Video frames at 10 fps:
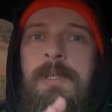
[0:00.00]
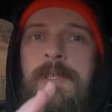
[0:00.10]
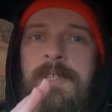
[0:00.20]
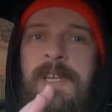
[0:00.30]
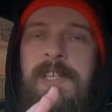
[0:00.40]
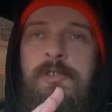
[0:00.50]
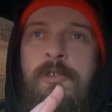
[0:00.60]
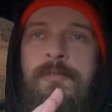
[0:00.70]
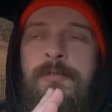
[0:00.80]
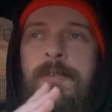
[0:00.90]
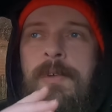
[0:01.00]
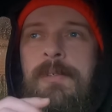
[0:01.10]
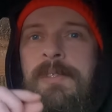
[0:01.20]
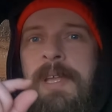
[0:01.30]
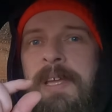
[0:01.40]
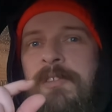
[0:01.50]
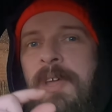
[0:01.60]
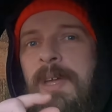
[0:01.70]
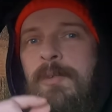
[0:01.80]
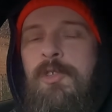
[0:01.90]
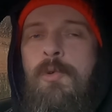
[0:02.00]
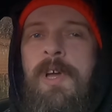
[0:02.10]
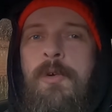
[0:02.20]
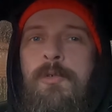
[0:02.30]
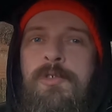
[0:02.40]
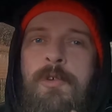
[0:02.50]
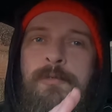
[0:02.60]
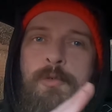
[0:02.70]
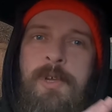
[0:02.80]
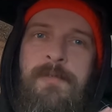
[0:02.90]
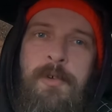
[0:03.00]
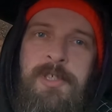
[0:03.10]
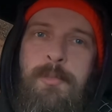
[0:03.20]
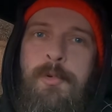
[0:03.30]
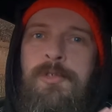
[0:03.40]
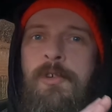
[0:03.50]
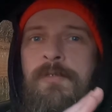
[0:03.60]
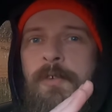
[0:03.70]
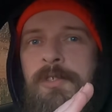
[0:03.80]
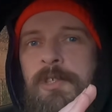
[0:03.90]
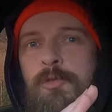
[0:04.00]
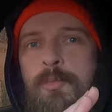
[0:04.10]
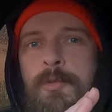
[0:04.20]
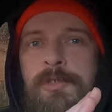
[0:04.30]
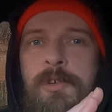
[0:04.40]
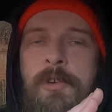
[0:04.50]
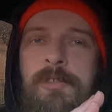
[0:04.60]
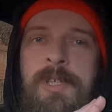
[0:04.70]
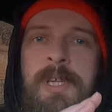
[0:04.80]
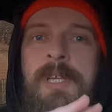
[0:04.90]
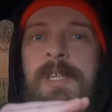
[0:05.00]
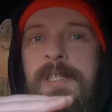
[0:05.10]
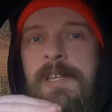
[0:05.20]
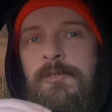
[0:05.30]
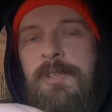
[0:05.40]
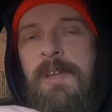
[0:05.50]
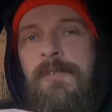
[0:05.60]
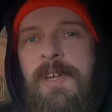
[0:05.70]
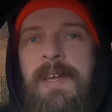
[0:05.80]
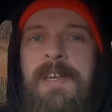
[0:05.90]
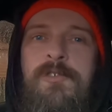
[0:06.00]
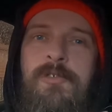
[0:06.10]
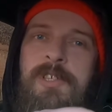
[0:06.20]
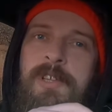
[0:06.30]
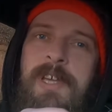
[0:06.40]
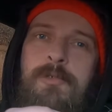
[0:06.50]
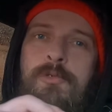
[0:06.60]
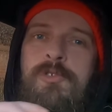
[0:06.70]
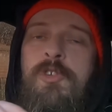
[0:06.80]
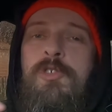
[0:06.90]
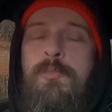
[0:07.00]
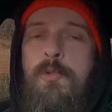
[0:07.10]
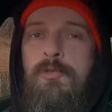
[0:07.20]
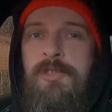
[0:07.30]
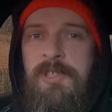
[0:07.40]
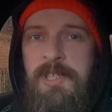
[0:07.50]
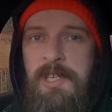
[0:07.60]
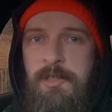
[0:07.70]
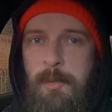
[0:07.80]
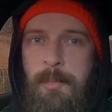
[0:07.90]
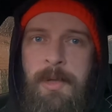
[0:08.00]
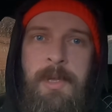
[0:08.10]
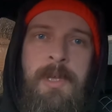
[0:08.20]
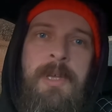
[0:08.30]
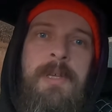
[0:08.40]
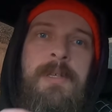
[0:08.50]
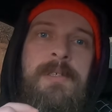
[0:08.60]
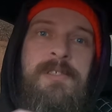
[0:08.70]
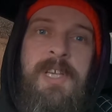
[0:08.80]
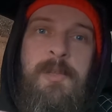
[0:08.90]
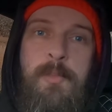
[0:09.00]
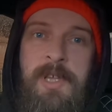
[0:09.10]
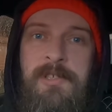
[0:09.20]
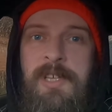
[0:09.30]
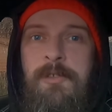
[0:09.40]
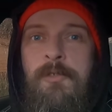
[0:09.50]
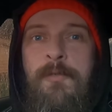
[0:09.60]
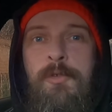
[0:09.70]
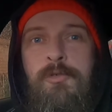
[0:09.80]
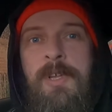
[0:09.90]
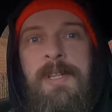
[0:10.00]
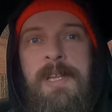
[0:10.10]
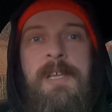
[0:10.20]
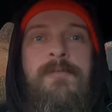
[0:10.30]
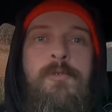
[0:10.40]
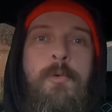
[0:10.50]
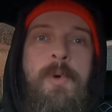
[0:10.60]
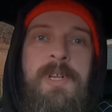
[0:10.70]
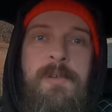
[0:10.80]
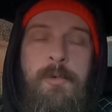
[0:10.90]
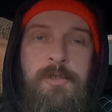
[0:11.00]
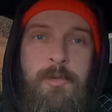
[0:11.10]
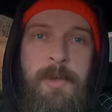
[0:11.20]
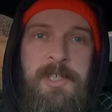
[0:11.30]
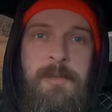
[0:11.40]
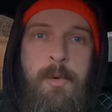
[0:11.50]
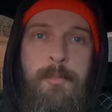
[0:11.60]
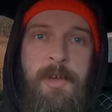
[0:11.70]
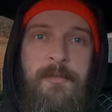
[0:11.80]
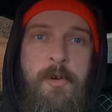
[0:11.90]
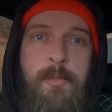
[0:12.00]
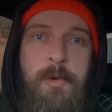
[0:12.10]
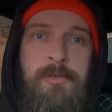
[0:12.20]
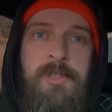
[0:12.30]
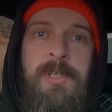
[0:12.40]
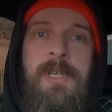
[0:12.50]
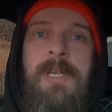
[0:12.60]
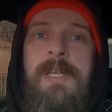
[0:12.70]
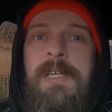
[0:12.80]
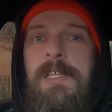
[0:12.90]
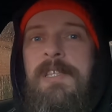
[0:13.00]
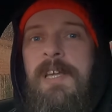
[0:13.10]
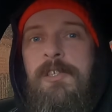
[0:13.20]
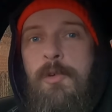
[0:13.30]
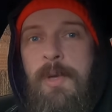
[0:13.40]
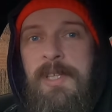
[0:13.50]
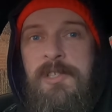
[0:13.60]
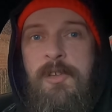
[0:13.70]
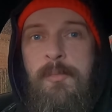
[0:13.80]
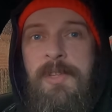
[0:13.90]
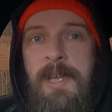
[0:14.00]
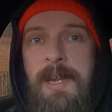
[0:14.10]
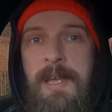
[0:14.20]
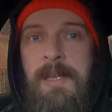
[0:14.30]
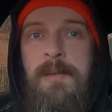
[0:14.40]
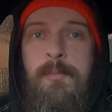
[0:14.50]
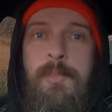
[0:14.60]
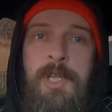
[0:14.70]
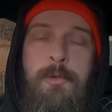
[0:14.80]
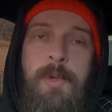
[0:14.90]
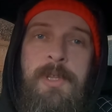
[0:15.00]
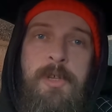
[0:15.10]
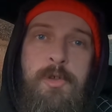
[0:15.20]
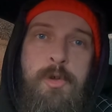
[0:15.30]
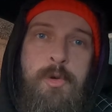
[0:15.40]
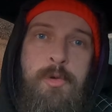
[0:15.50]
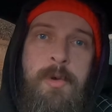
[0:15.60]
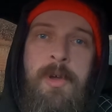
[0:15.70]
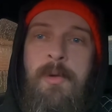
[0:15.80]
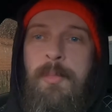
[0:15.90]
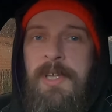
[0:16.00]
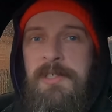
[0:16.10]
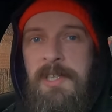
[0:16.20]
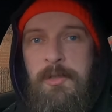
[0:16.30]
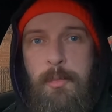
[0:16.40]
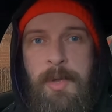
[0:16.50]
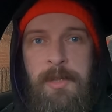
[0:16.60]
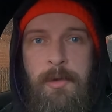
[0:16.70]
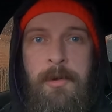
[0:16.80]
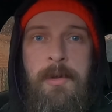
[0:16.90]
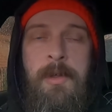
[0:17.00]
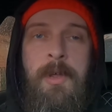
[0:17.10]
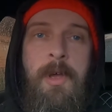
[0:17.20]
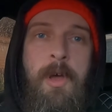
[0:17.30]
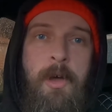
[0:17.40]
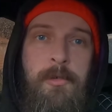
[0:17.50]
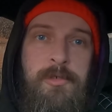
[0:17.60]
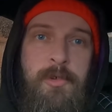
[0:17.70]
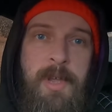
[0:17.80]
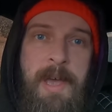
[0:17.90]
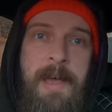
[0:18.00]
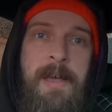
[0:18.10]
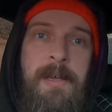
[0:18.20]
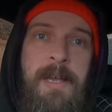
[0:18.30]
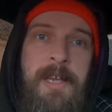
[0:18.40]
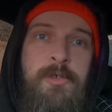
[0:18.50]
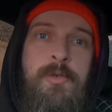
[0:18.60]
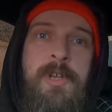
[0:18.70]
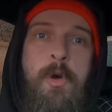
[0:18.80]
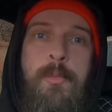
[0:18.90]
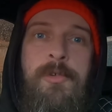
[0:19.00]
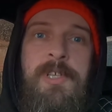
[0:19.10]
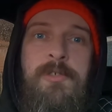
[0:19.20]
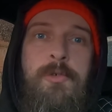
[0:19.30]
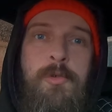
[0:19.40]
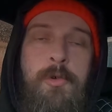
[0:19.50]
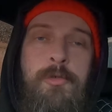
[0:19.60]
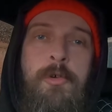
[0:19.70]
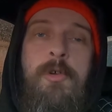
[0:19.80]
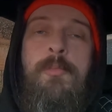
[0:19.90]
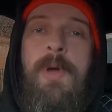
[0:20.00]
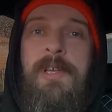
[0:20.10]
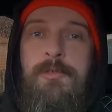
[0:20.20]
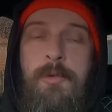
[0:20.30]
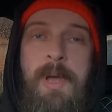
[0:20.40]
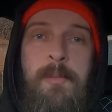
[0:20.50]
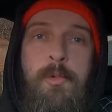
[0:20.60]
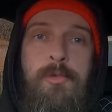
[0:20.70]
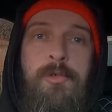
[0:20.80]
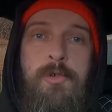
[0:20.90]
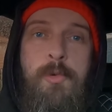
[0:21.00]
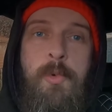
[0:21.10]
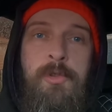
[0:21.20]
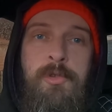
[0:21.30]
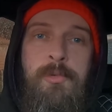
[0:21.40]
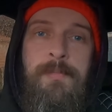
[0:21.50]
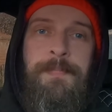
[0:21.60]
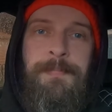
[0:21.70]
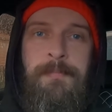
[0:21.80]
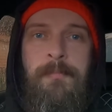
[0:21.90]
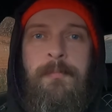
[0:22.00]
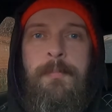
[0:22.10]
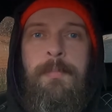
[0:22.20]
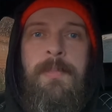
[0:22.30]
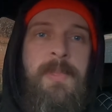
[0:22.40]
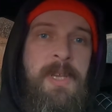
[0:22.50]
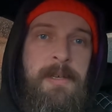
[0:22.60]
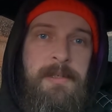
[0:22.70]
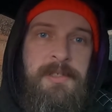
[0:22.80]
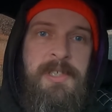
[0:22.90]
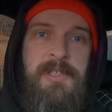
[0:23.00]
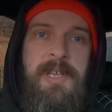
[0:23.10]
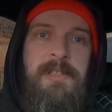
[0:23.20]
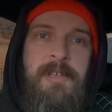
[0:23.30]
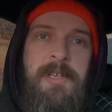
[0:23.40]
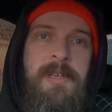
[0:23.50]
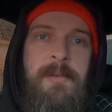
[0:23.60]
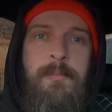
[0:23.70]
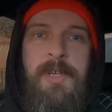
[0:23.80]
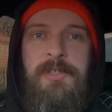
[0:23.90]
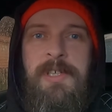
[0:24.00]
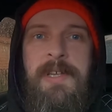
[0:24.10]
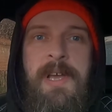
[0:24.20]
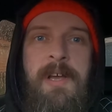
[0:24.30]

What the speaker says: It kind of take time into account. So if you got 40%, 42%, it does an average and it tries to smooth things up. That means that unfortunately, if you really want the maximum performance, it can create some delay between you pressing the pedal on the car actually opening the throttle by the amount you want to. This setting basically